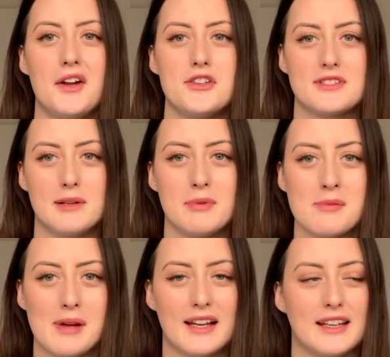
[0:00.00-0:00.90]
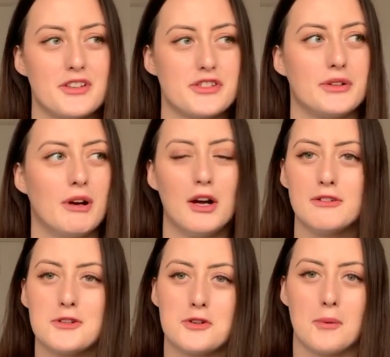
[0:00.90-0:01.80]
slipping back into
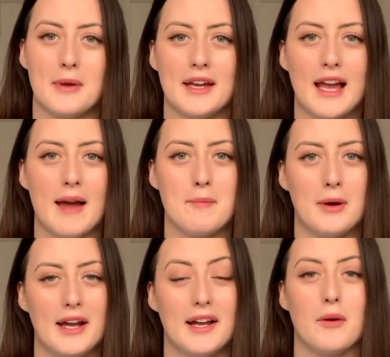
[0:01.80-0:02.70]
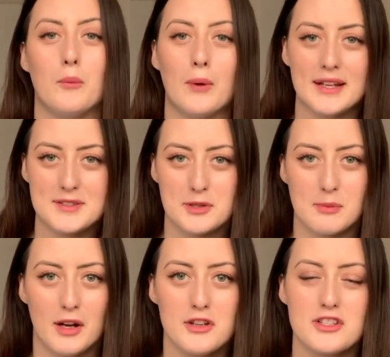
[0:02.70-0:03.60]
over shopping and buying way too
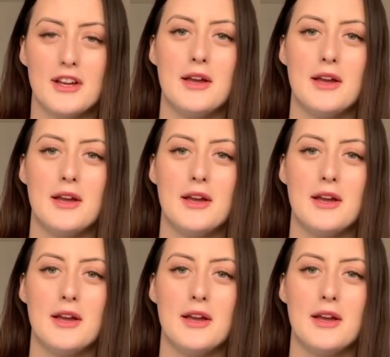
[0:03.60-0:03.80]
much,